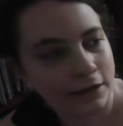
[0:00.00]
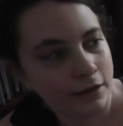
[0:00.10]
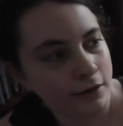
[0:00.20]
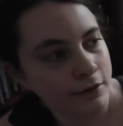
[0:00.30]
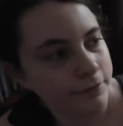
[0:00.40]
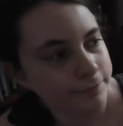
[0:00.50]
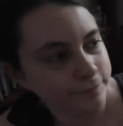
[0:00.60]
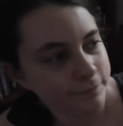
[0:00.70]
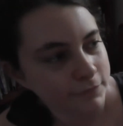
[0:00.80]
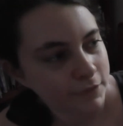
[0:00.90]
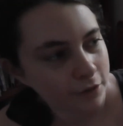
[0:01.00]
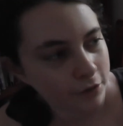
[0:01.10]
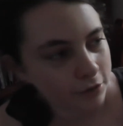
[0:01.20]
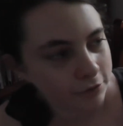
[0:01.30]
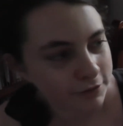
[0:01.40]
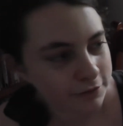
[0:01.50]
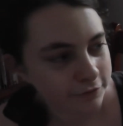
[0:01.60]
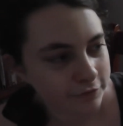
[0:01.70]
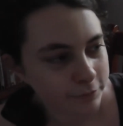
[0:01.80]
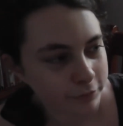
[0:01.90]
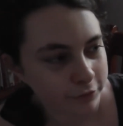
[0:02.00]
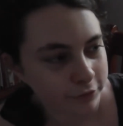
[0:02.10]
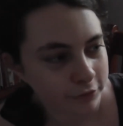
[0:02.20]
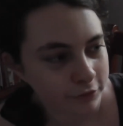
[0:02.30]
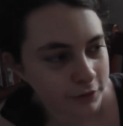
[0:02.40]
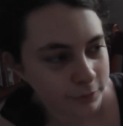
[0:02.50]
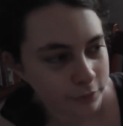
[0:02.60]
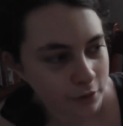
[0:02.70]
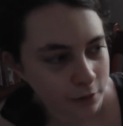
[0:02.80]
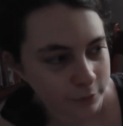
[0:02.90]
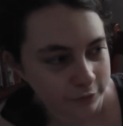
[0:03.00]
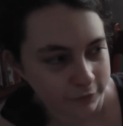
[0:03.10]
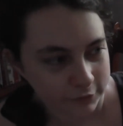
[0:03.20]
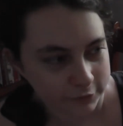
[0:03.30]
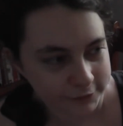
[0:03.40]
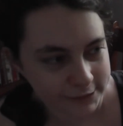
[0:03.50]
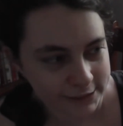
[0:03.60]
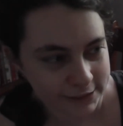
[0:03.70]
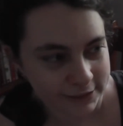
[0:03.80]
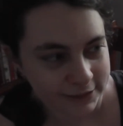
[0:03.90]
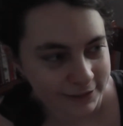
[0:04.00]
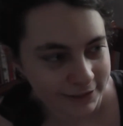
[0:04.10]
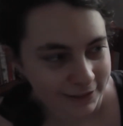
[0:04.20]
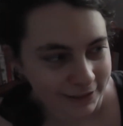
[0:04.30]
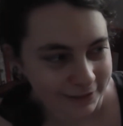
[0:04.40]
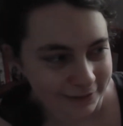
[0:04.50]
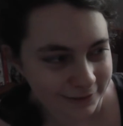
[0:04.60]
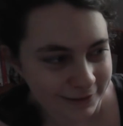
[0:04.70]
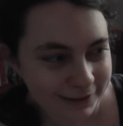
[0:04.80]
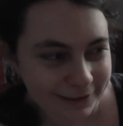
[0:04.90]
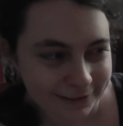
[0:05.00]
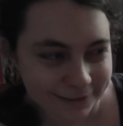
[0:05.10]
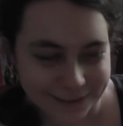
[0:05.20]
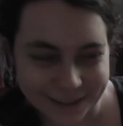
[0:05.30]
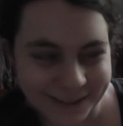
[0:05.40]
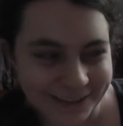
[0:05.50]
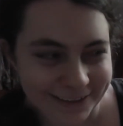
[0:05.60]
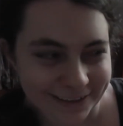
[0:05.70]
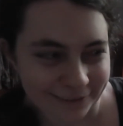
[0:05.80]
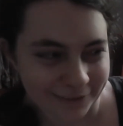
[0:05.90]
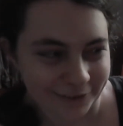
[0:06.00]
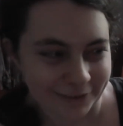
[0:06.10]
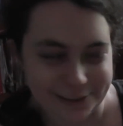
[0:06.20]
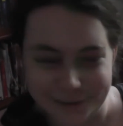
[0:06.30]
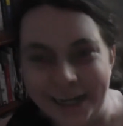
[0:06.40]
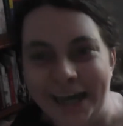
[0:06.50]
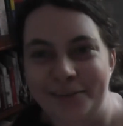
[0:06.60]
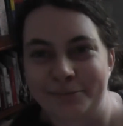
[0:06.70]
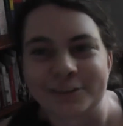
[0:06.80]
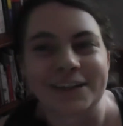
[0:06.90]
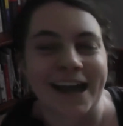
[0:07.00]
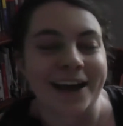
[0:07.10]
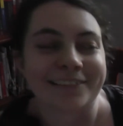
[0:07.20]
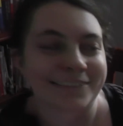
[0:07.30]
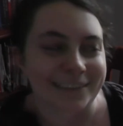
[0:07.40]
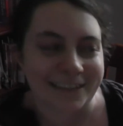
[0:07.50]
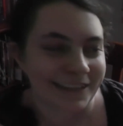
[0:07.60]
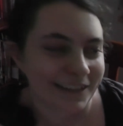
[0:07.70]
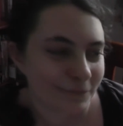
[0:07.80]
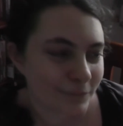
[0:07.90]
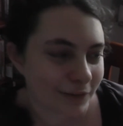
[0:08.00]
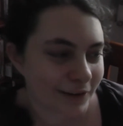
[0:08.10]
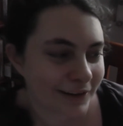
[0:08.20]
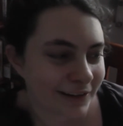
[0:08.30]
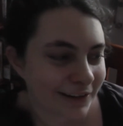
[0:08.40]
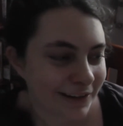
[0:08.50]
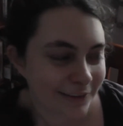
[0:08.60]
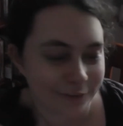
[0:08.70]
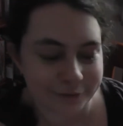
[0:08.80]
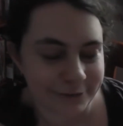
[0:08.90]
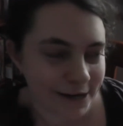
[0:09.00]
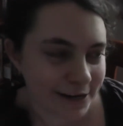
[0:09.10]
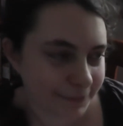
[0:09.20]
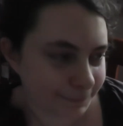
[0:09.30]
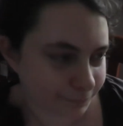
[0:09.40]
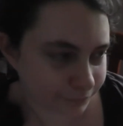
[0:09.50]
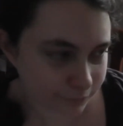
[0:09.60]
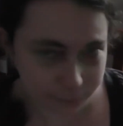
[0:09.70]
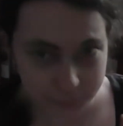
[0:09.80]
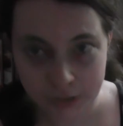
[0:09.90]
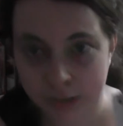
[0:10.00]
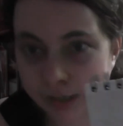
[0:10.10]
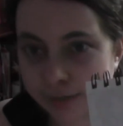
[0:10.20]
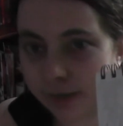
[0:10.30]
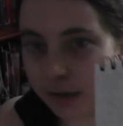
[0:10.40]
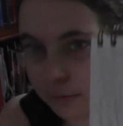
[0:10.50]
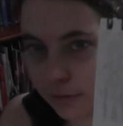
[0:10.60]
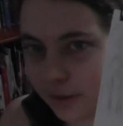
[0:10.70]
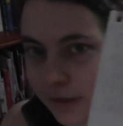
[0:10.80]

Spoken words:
Irwin for blue, Palmer for green, and Kiet, I'm not quite sure how to pronounce it, but for red. And I decided I wanted